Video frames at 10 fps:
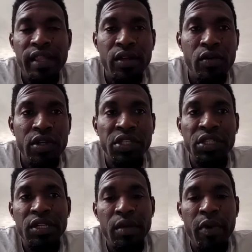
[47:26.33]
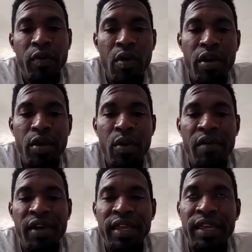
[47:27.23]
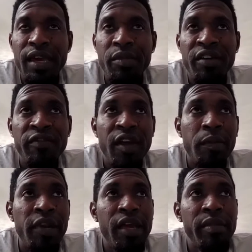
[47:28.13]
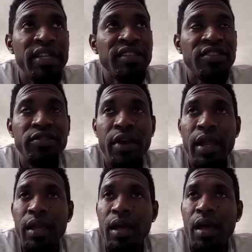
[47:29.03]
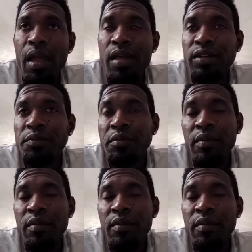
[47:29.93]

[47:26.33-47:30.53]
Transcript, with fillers: Right coaching them around you. We have a camera up here, play him as striker.